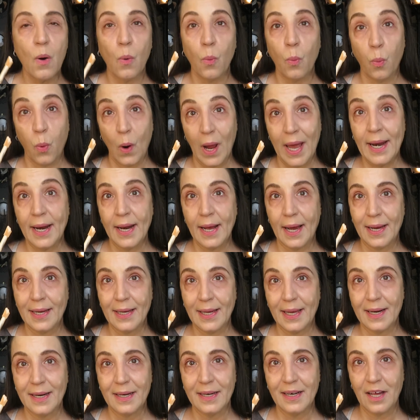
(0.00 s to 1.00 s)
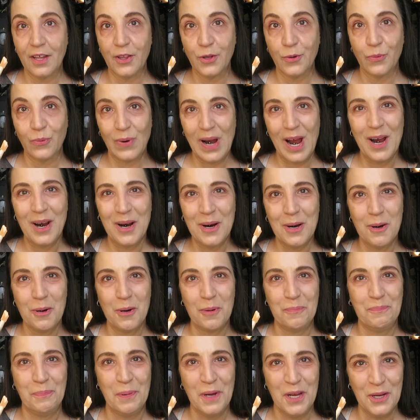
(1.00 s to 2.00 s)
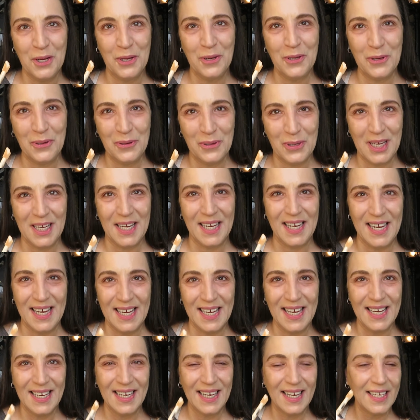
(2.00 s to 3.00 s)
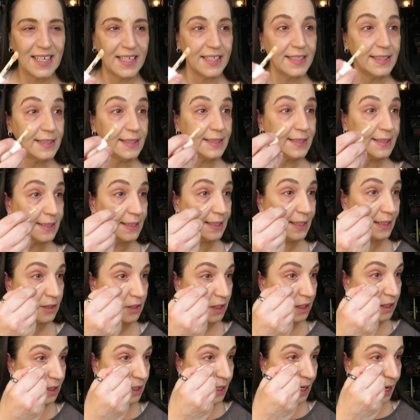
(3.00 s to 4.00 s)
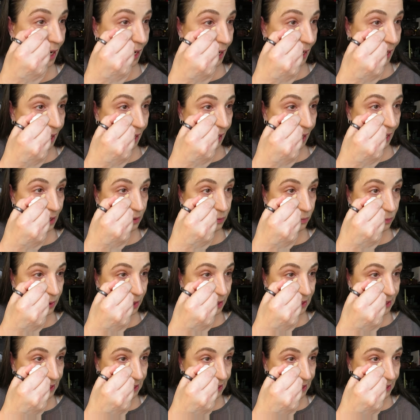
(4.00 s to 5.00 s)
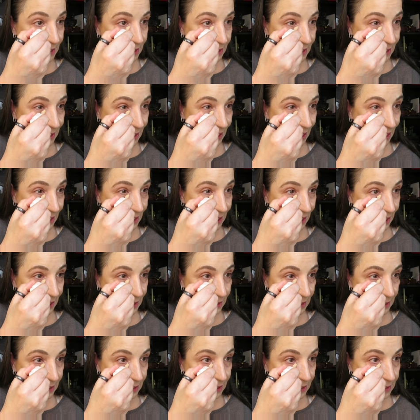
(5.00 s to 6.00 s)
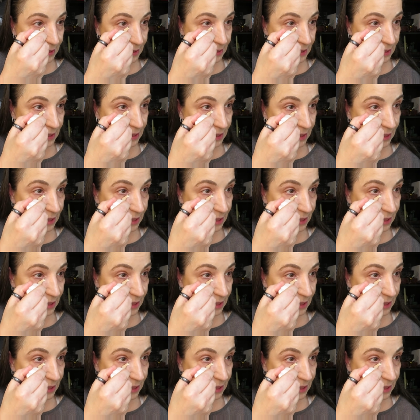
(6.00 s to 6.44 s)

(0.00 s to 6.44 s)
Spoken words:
when I get another Rare Beauty concealer, I will need to get at least